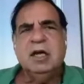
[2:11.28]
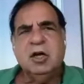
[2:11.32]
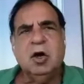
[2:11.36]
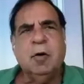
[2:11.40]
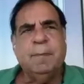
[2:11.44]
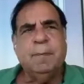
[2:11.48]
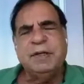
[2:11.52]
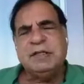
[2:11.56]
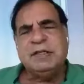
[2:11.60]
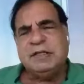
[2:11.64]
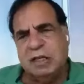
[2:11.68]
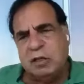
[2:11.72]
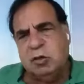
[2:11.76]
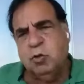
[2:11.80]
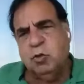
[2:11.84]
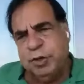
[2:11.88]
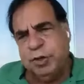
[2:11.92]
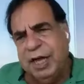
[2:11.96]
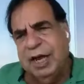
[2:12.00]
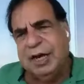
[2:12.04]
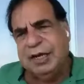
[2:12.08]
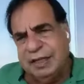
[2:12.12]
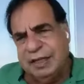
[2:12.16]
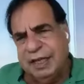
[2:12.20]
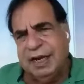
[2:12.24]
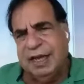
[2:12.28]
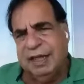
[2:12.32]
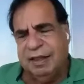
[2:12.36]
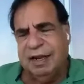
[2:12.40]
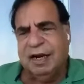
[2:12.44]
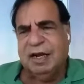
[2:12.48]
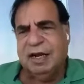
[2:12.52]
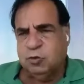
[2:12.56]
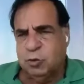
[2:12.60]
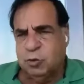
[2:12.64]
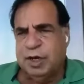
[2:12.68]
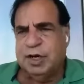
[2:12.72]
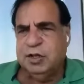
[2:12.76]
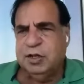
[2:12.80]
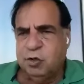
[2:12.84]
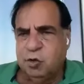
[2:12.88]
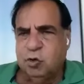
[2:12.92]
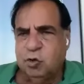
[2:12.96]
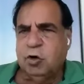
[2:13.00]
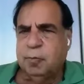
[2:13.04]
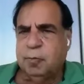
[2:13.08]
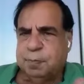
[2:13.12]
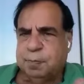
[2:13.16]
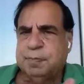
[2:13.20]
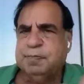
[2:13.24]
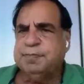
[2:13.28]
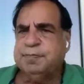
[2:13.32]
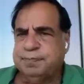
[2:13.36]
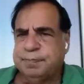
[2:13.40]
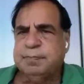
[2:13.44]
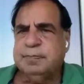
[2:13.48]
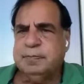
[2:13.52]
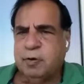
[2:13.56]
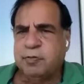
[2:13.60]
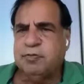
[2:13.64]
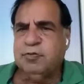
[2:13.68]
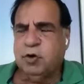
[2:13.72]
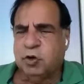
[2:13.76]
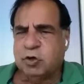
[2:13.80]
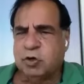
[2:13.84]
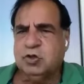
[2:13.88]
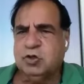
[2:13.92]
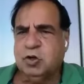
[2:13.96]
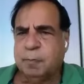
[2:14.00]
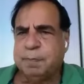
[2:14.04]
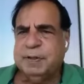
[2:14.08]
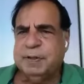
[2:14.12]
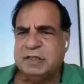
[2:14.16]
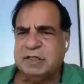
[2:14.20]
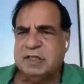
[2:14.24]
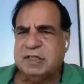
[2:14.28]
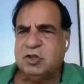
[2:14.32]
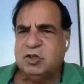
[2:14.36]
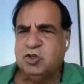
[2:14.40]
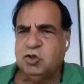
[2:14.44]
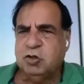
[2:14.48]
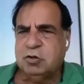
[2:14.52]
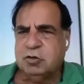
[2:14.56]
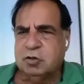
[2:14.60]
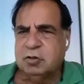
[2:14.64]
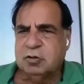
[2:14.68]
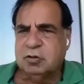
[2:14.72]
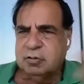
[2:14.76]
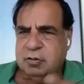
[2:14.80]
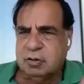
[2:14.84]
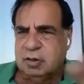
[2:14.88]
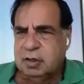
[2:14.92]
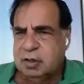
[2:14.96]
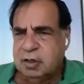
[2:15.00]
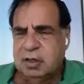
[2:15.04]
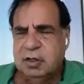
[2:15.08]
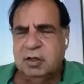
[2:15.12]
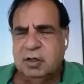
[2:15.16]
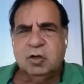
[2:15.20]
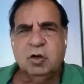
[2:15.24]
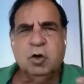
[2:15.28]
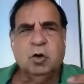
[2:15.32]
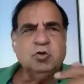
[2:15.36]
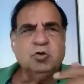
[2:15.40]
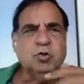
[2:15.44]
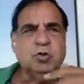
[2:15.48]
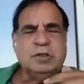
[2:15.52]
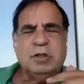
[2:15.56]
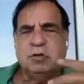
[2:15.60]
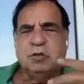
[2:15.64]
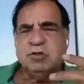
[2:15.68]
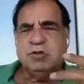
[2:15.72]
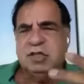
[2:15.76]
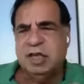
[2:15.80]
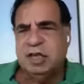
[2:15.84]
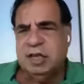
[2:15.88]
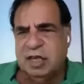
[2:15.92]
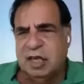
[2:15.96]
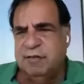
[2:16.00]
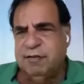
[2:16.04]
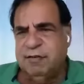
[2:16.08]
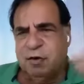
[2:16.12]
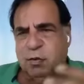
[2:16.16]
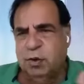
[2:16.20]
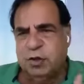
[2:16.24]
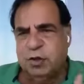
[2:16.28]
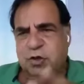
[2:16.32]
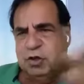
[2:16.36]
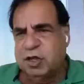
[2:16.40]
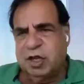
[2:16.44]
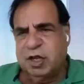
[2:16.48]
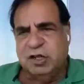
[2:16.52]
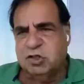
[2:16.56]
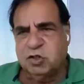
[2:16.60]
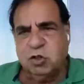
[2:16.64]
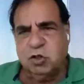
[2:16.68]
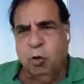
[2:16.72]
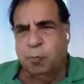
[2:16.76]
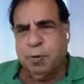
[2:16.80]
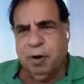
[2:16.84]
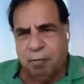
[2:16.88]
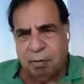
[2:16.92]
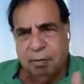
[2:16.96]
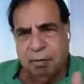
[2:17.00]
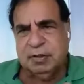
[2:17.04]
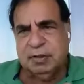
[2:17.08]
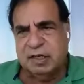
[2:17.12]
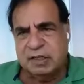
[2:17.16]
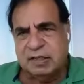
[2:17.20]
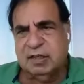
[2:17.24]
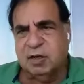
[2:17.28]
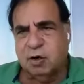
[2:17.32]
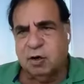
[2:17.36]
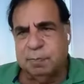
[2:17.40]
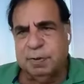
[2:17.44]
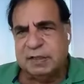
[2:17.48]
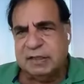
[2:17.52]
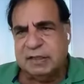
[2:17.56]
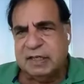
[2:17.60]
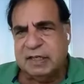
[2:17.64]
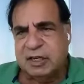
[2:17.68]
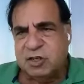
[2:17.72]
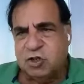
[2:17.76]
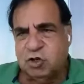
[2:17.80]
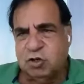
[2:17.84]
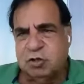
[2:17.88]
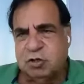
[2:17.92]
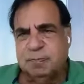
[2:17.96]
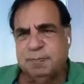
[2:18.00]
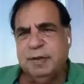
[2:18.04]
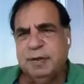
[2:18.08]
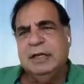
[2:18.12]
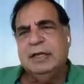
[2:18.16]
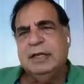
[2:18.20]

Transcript: Yeah. Mm. Compensated. We are in the Netherlands. We are in Europe, of course. Compensation mm-hmm. goes mm-hmm. without saying. Even when there is no problem, there is a compensation.